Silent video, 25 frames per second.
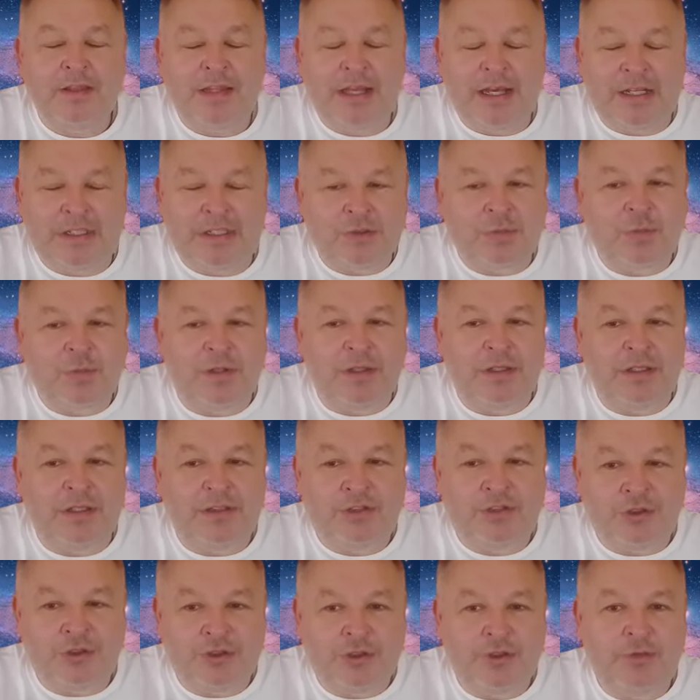that's when the
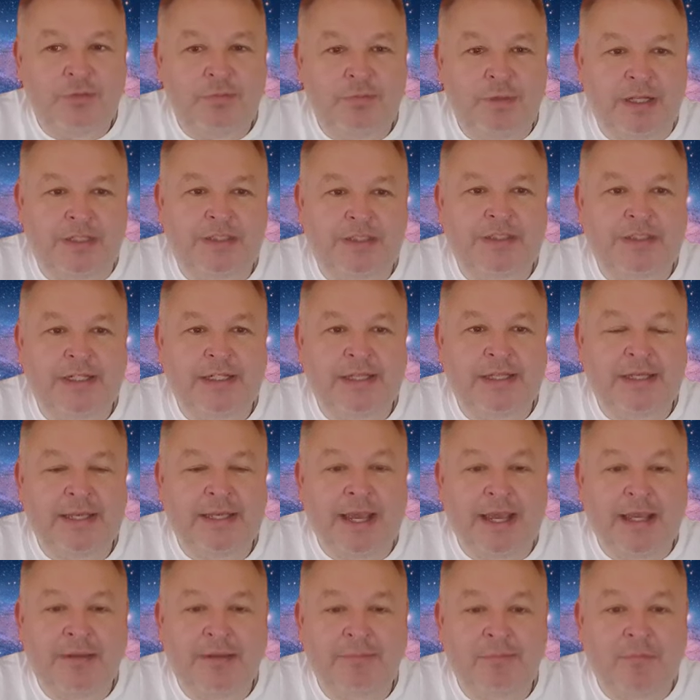true magic
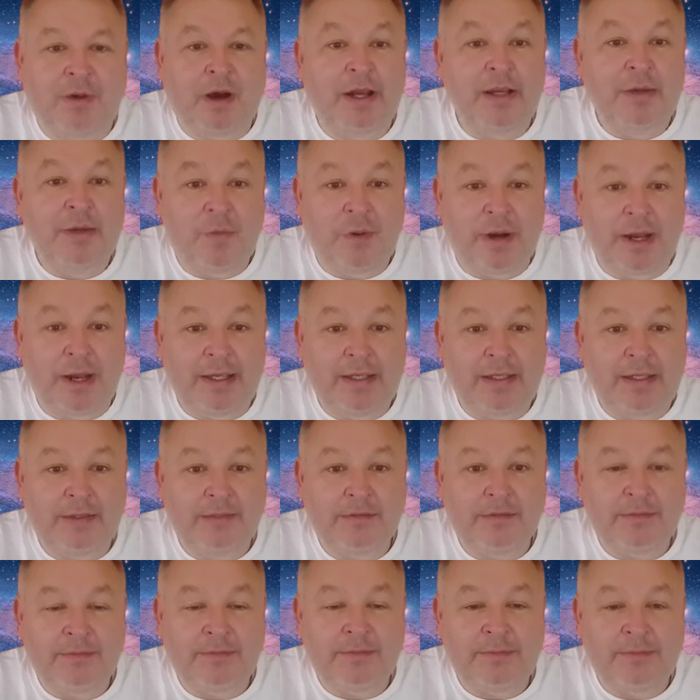came my way.
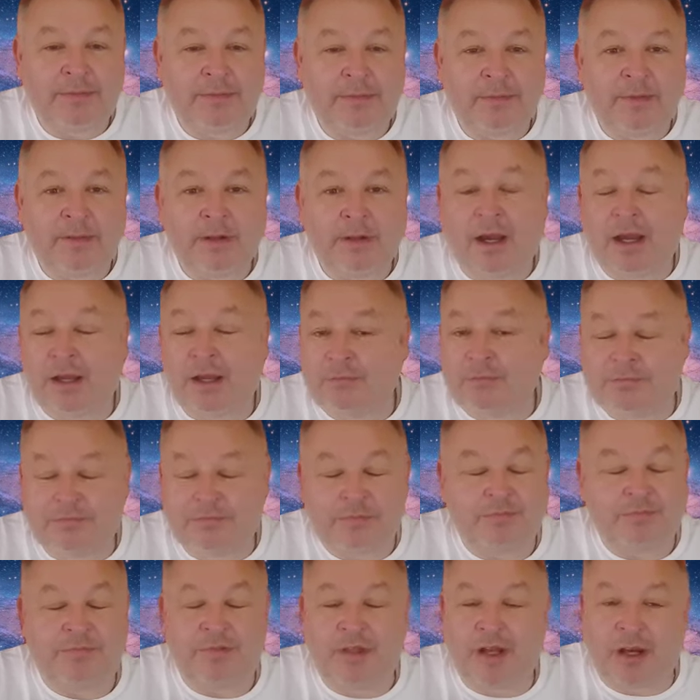I,
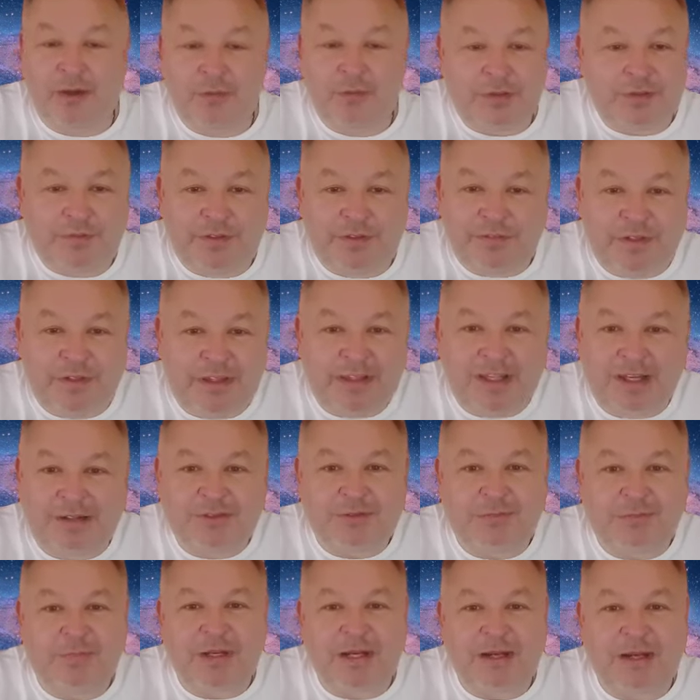I was
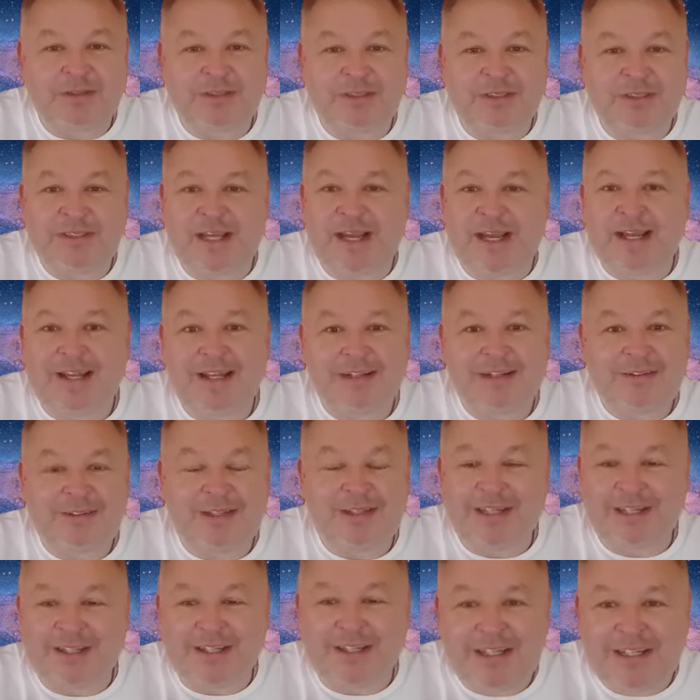£50,000 in debt,
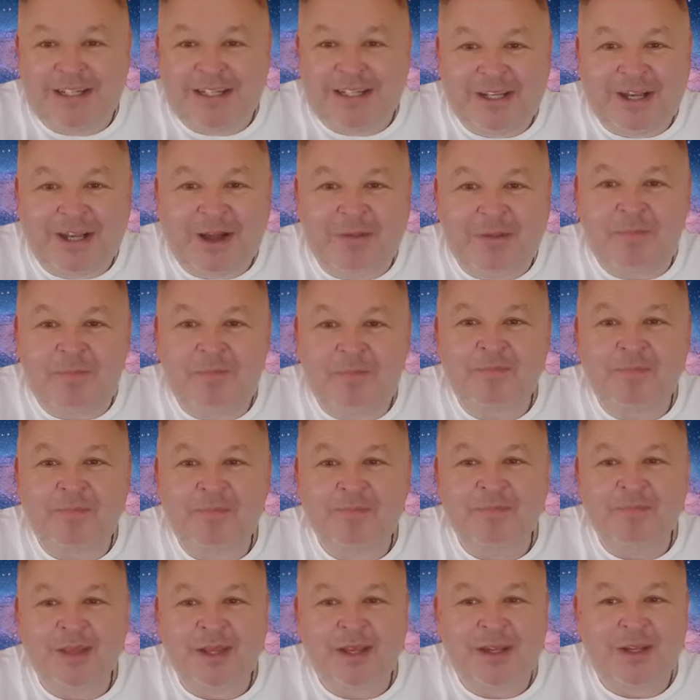little income,
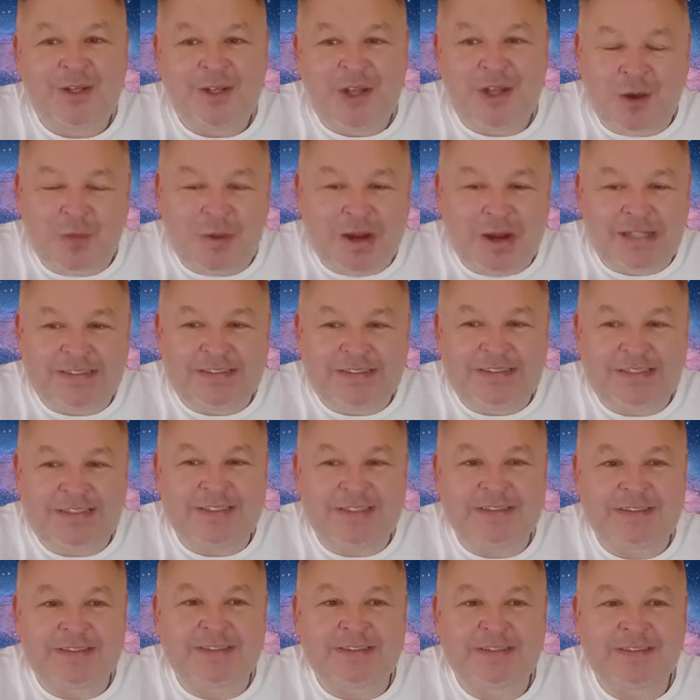no
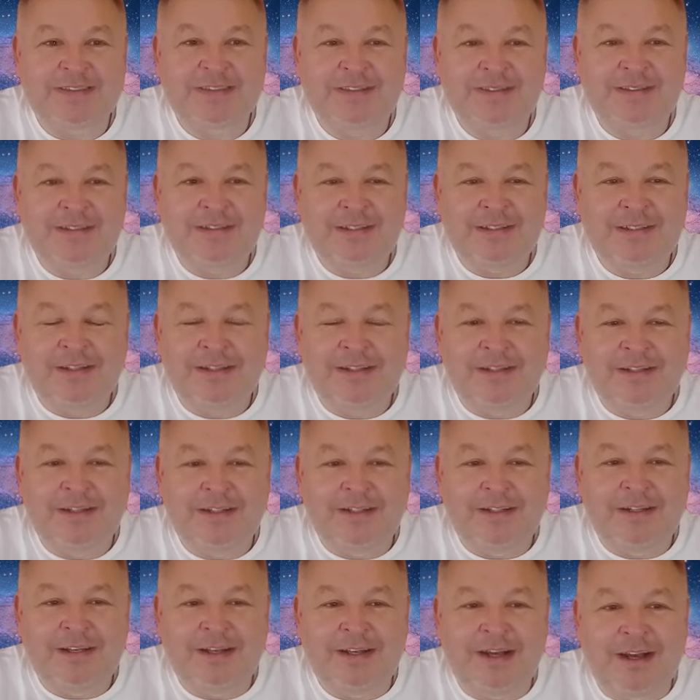assets.
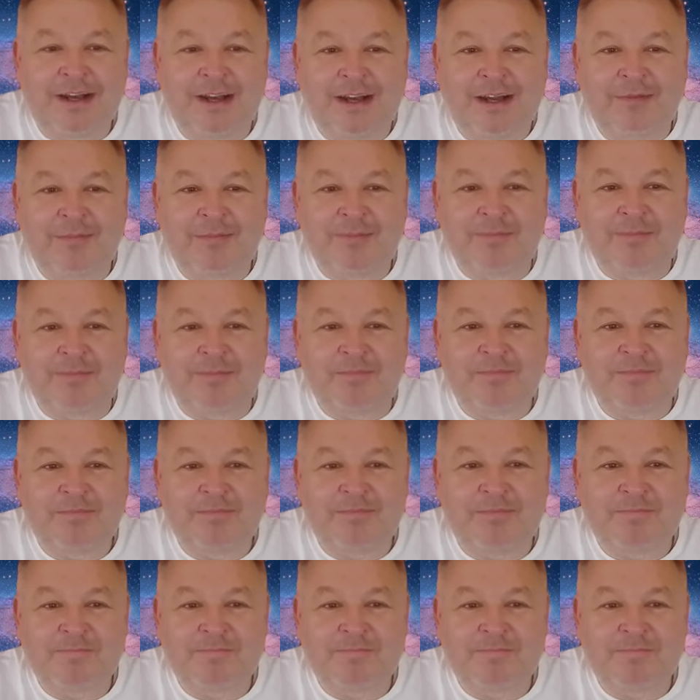Um,